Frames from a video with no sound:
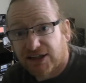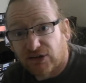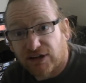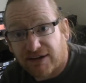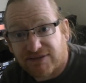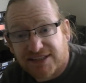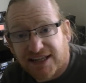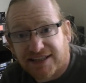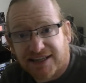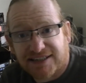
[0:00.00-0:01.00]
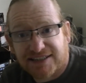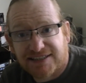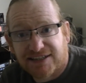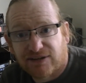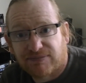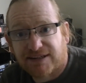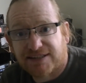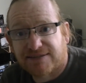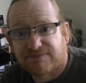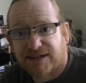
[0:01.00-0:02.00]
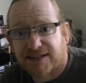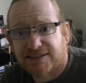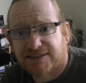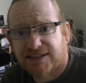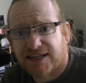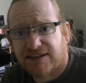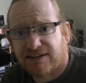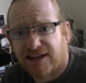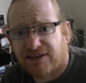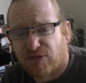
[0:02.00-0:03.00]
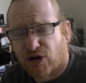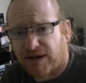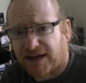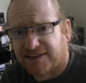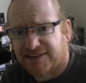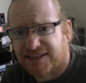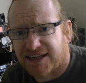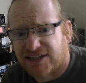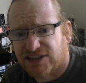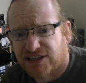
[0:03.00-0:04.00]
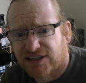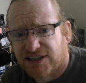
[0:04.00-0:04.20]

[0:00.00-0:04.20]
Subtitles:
Although having said that, you can still operate simplex in a mobile installation,